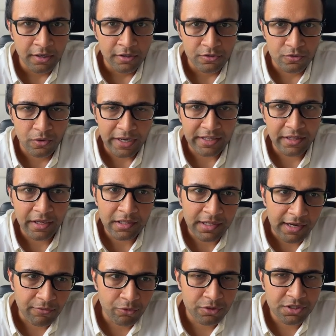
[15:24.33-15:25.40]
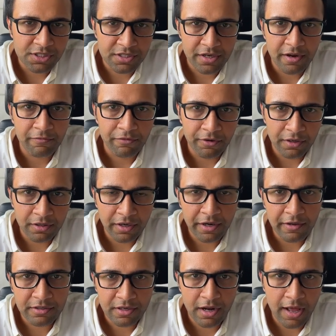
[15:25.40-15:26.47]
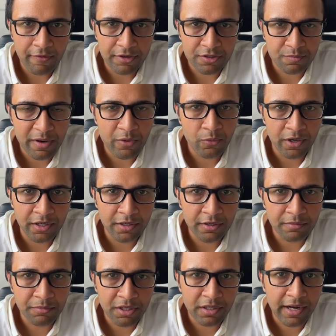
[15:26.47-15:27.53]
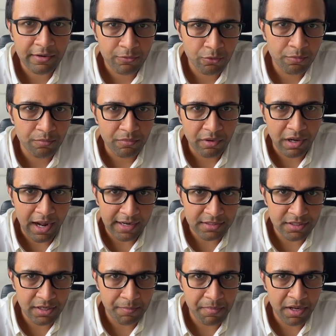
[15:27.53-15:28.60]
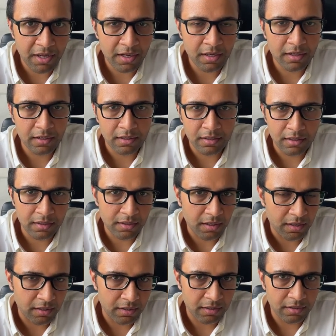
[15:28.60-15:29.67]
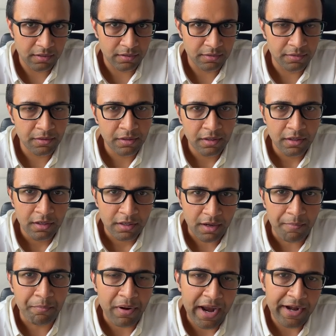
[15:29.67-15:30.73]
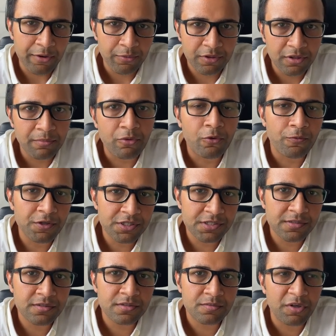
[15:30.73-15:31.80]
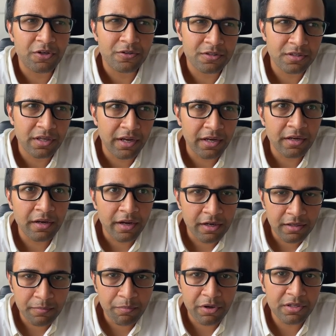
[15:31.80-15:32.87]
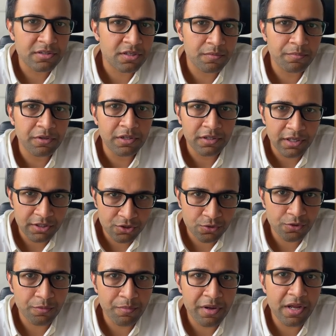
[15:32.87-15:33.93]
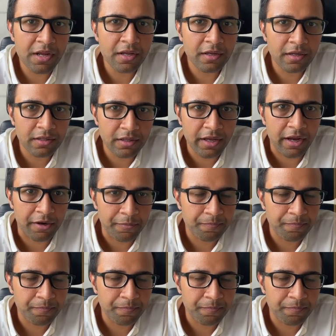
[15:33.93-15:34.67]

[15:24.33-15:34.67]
So I think that would just defer the disallowance by 1 year, but that would largely be uh, compliant with the provisions, because in principle they should be there.